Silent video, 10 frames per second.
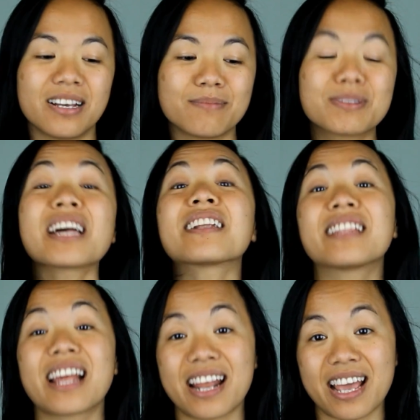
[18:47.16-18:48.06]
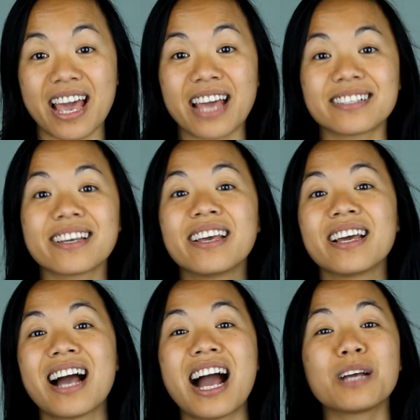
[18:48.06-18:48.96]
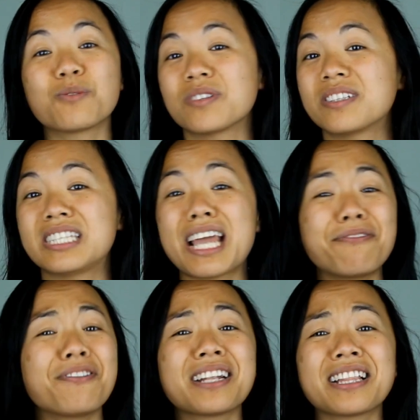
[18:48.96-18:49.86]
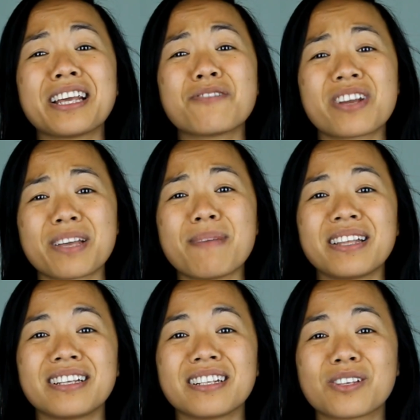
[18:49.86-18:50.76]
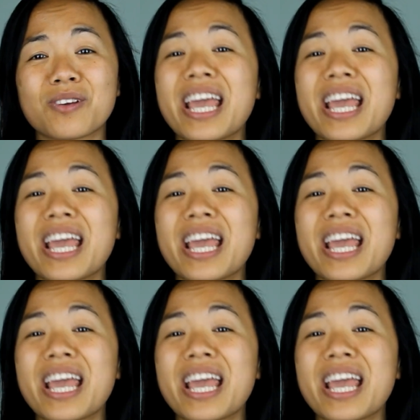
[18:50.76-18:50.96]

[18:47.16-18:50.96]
study that I had. I would definitely recommend it to